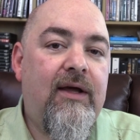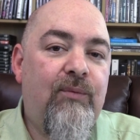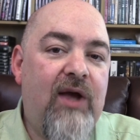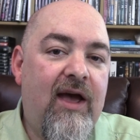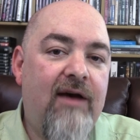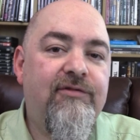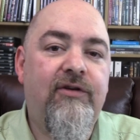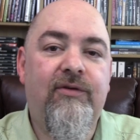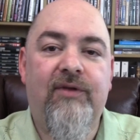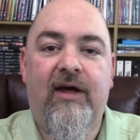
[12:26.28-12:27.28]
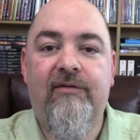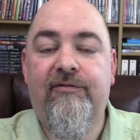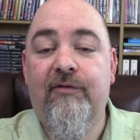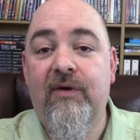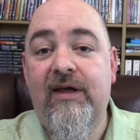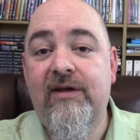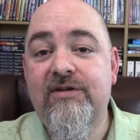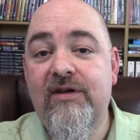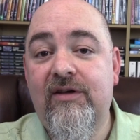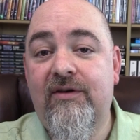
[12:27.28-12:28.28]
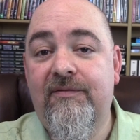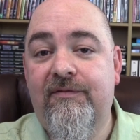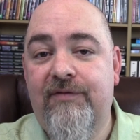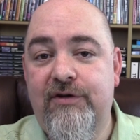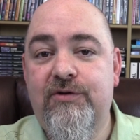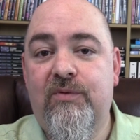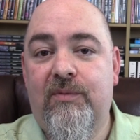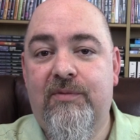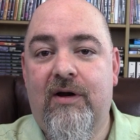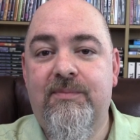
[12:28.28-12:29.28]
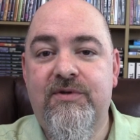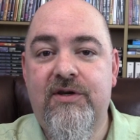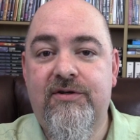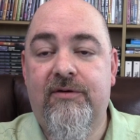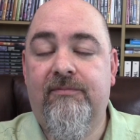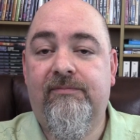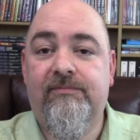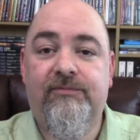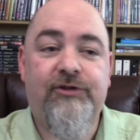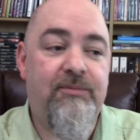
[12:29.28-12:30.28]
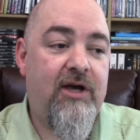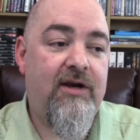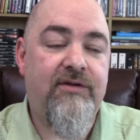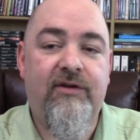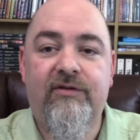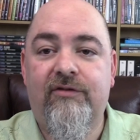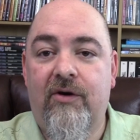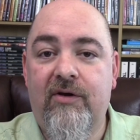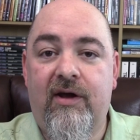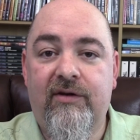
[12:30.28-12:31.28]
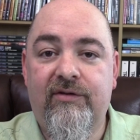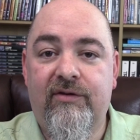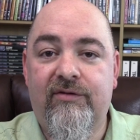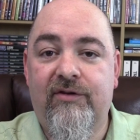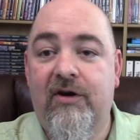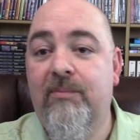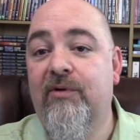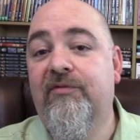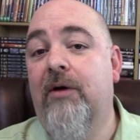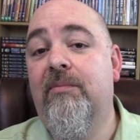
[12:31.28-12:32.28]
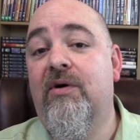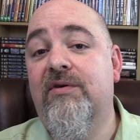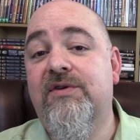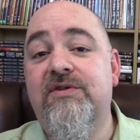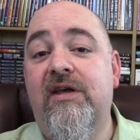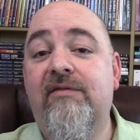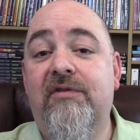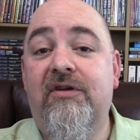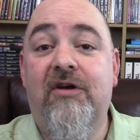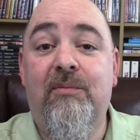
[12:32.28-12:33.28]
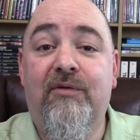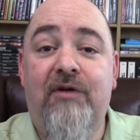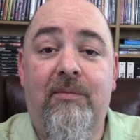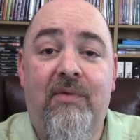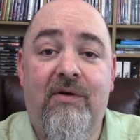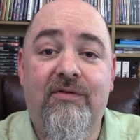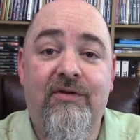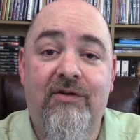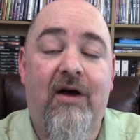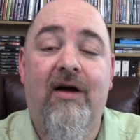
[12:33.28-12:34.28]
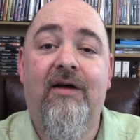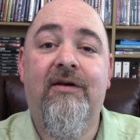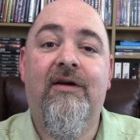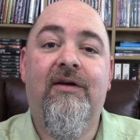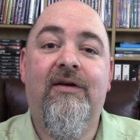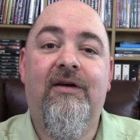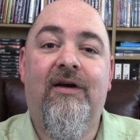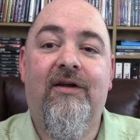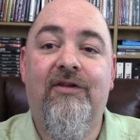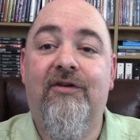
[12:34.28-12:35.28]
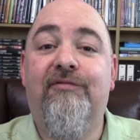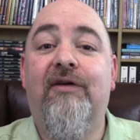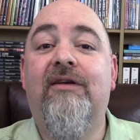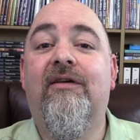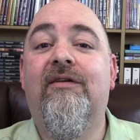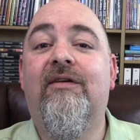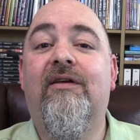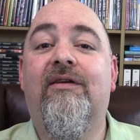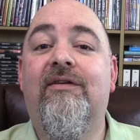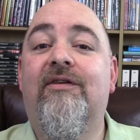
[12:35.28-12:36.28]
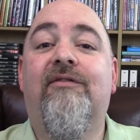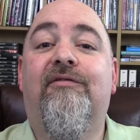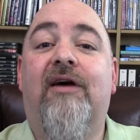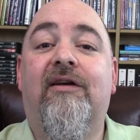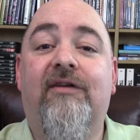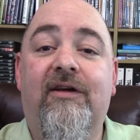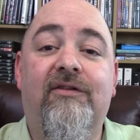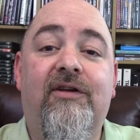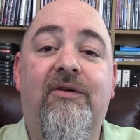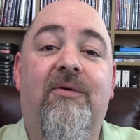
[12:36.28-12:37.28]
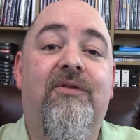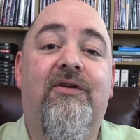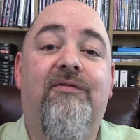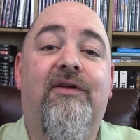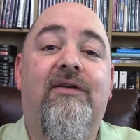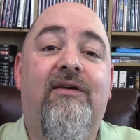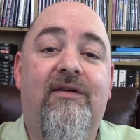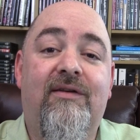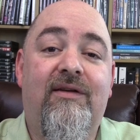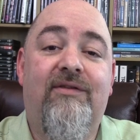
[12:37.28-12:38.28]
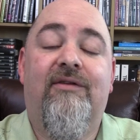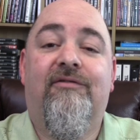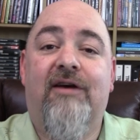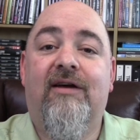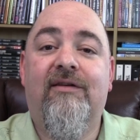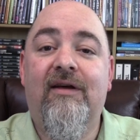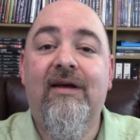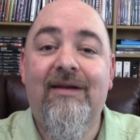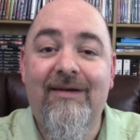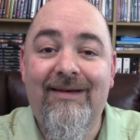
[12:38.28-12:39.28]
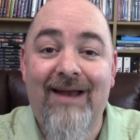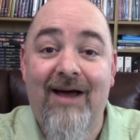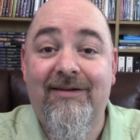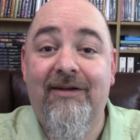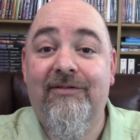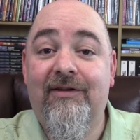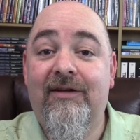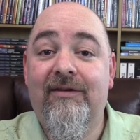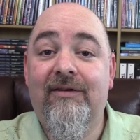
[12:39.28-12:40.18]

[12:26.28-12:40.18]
We have to do that for each individual proposition. Some God exists, no God exists. The number of gumballs is even, the number of gumballs is odd. The defendant is in fact guilty or the defendant is in fact not guilty.